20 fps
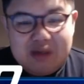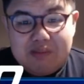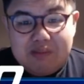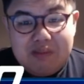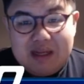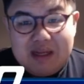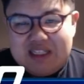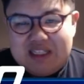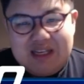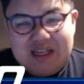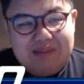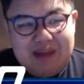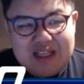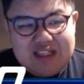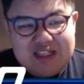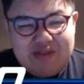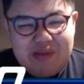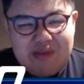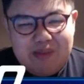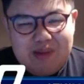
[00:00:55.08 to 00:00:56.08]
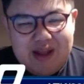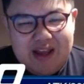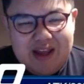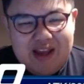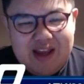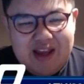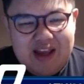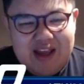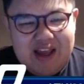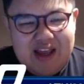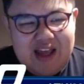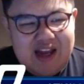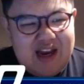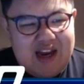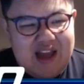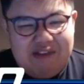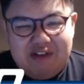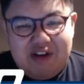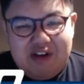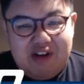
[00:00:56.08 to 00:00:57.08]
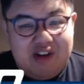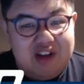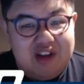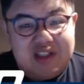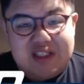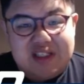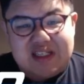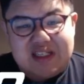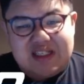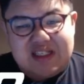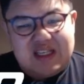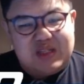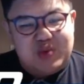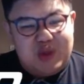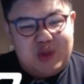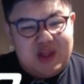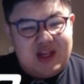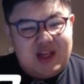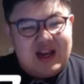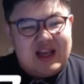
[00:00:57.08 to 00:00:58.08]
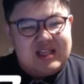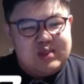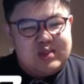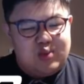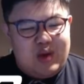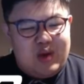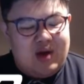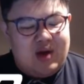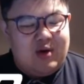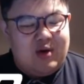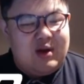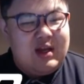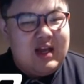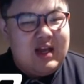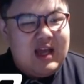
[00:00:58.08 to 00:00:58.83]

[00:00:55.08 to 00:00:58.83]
my teammates have been playing it and having good success with it as well.